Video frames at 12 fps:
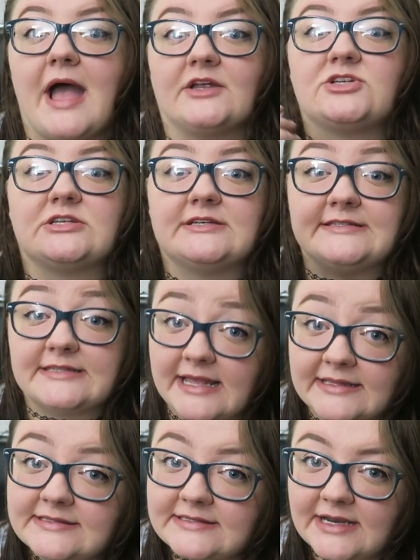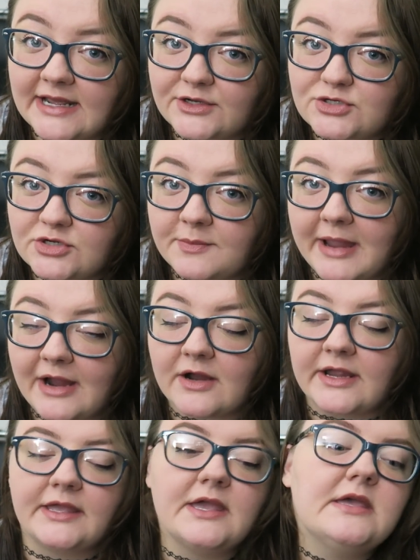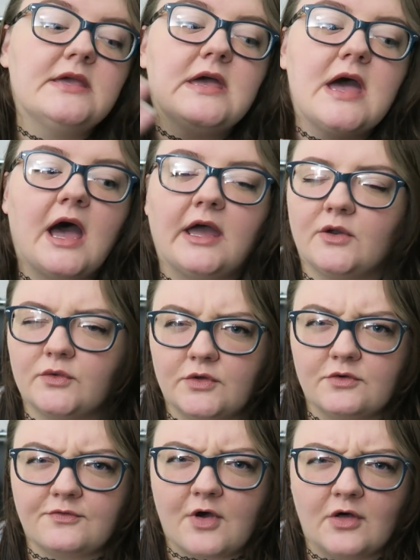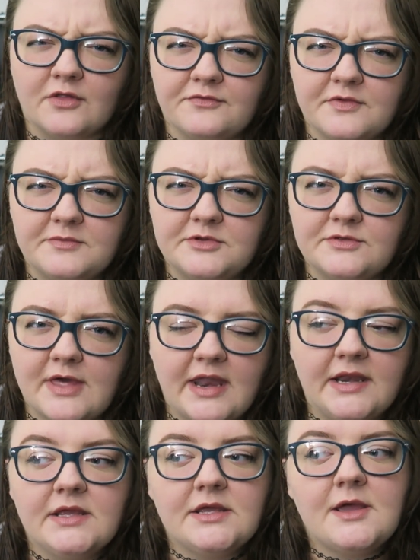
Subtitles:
actually sends an extra bearing. I don't know if all of them do that,